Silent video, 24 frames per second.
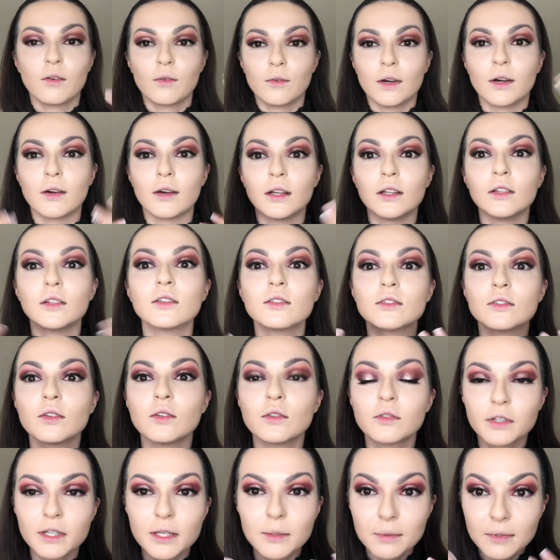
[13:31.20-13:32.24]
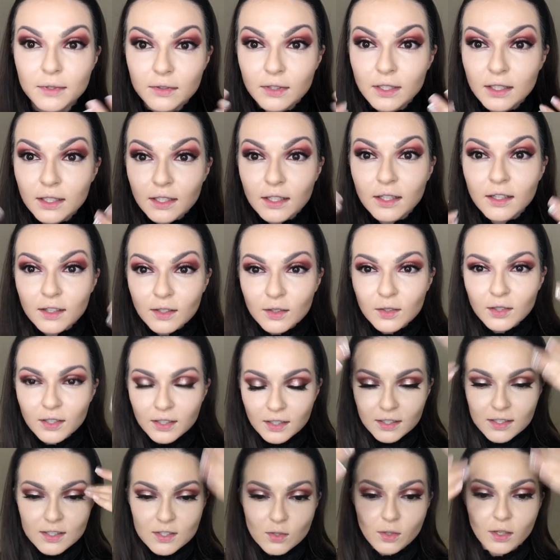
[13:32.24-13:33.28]
Oh, I look so creepy right now.
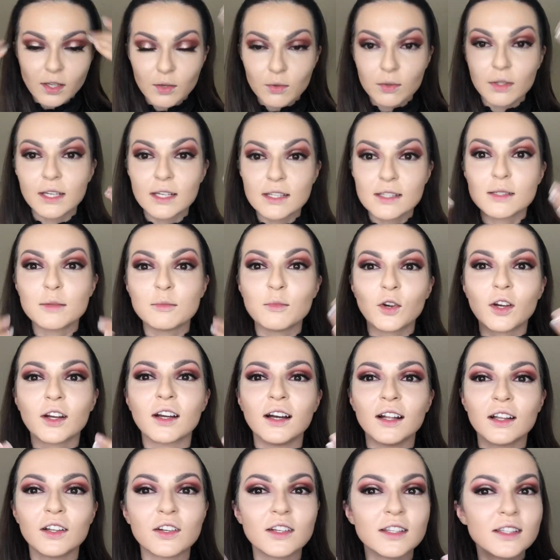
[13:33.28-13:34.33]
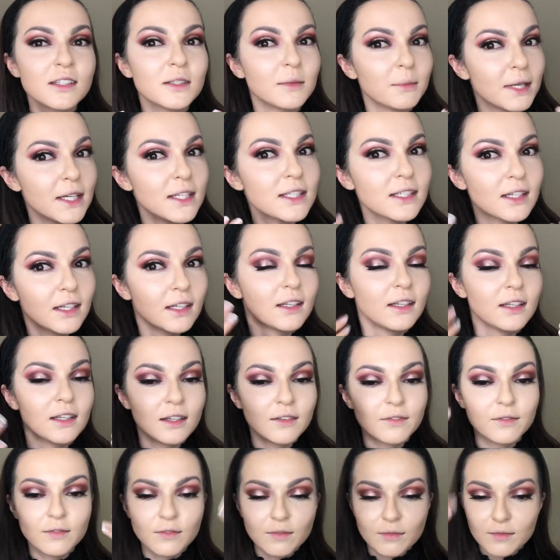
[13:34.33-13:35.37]
It's okay, we'll get some more color into my skin in
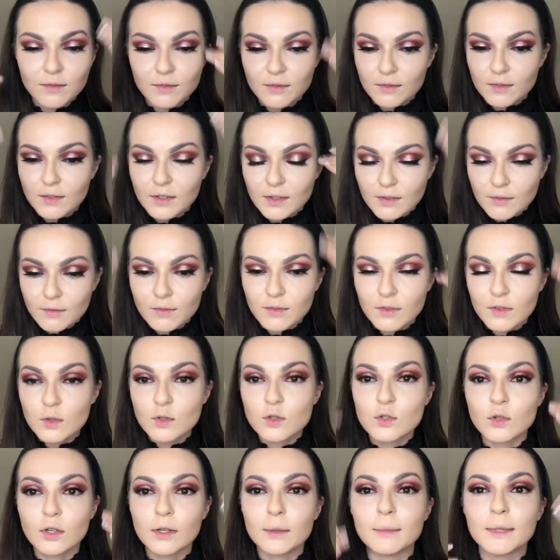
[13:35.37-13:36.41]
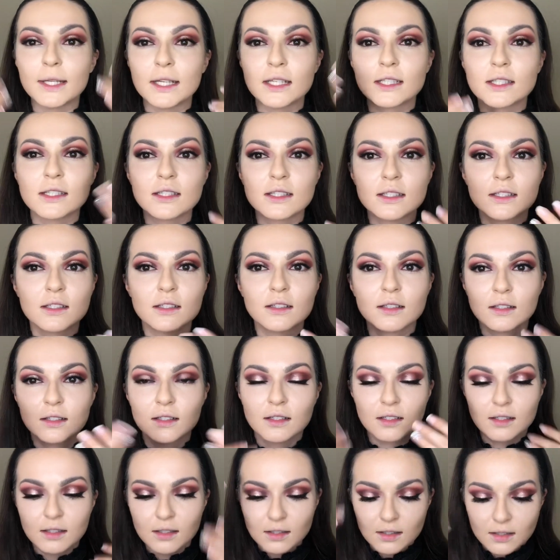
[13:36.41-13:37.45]
a few short minutes.
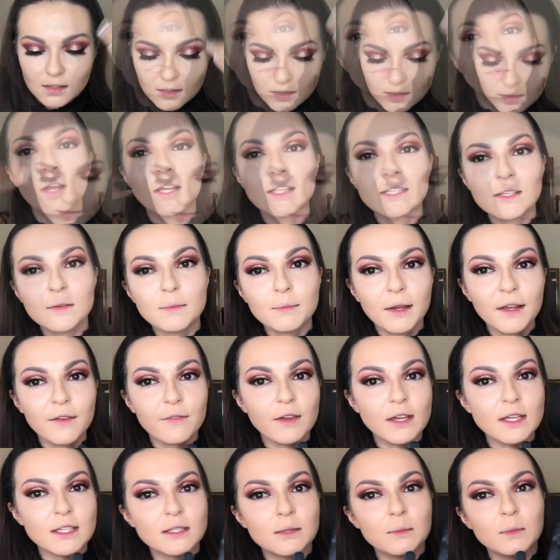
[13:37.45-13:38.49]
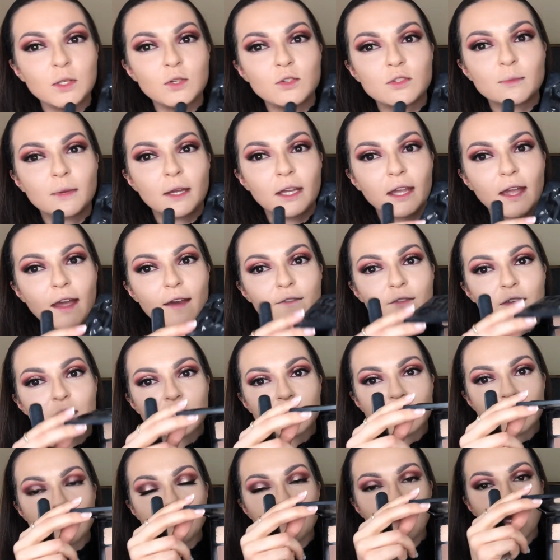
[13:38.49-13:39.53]
To bronze up my face, I'm going to use my Kat Von
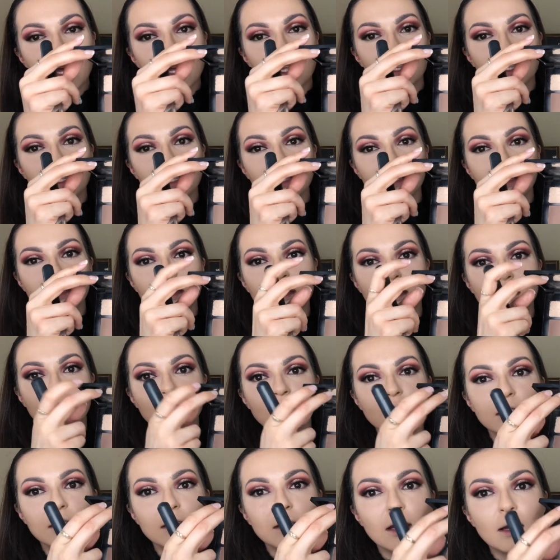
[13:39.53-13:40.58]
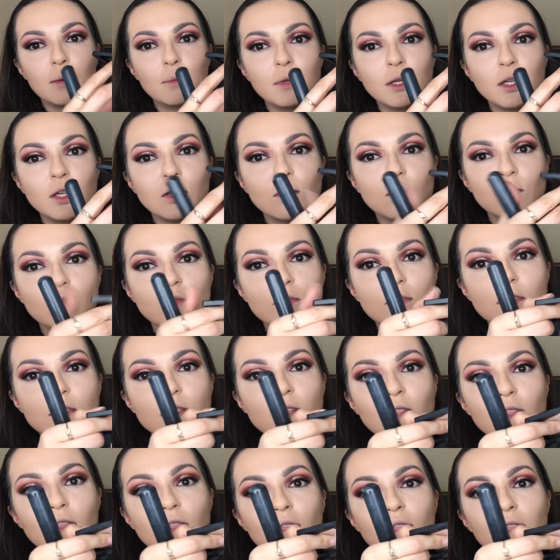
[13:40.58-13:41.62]
D palette. I'm going to use
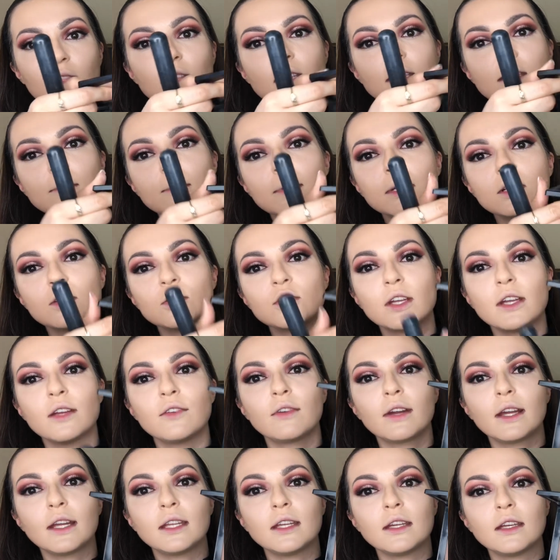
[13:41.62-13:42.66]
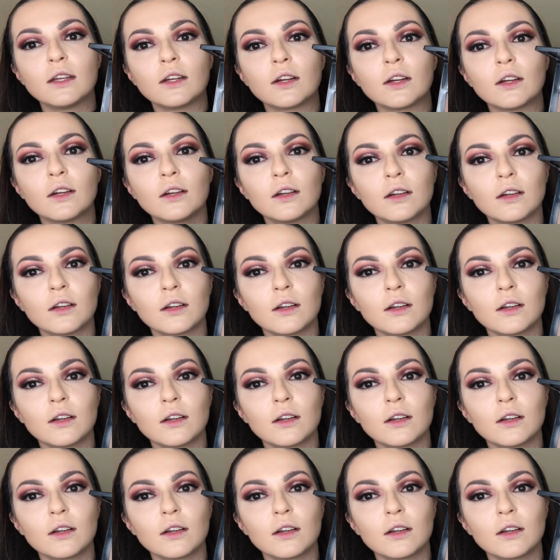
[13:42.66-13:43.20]
this middle shade right here.